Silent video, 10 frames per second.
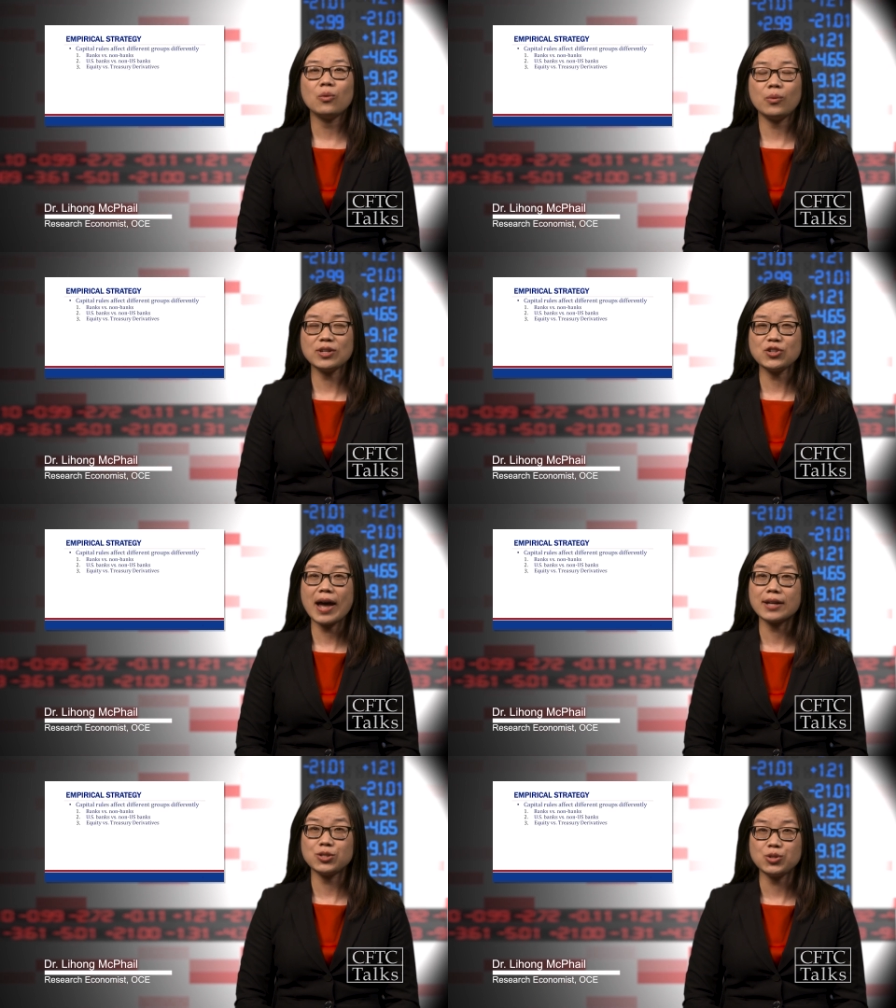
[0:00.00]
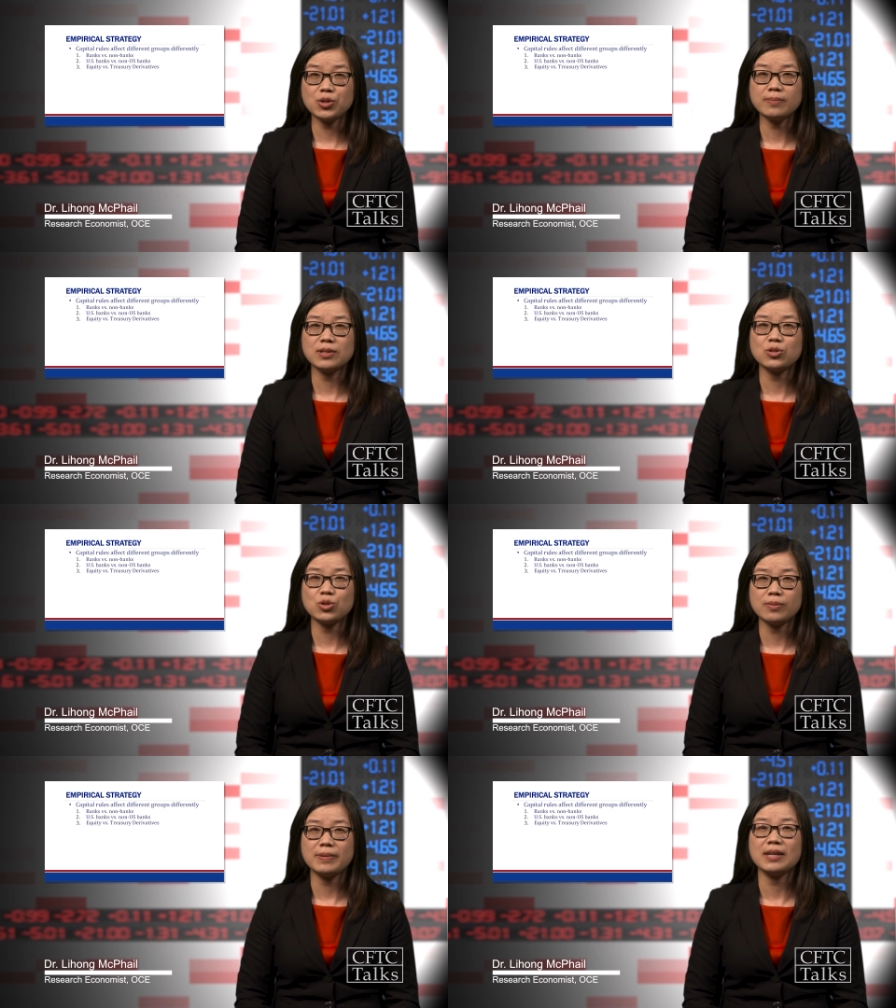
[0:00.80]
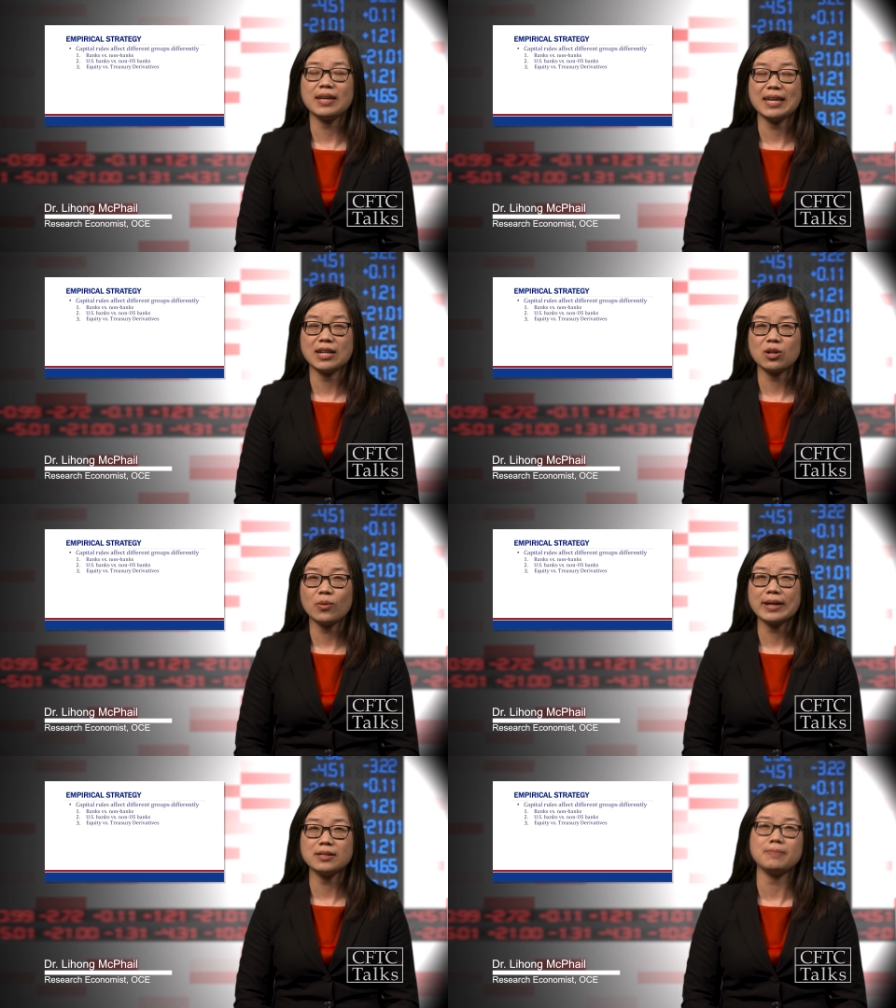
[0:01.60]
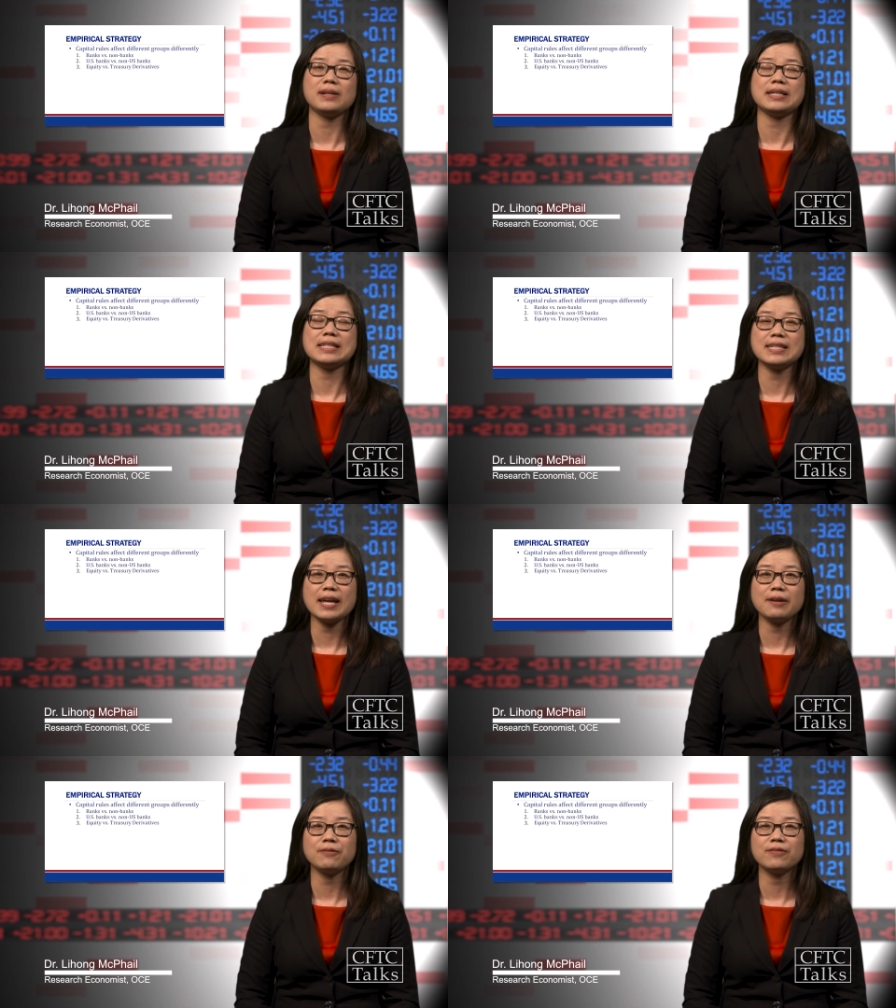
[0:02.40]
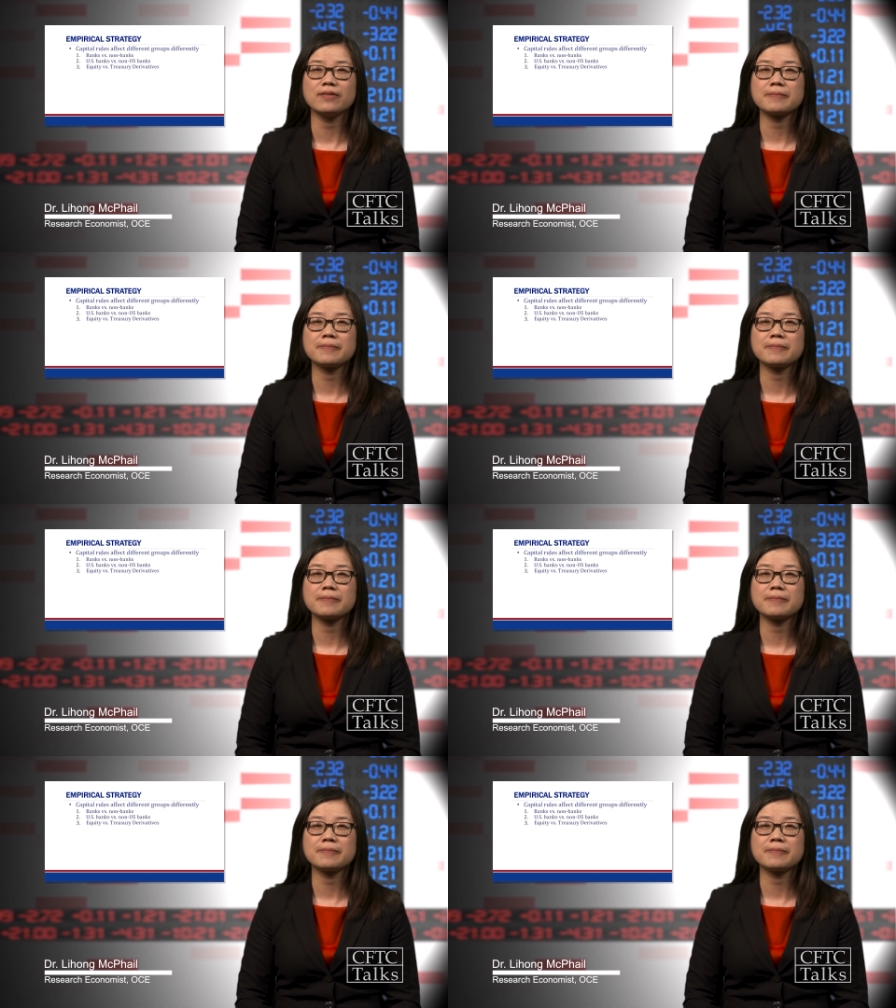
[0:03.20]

which are assumed to be incredibly safe.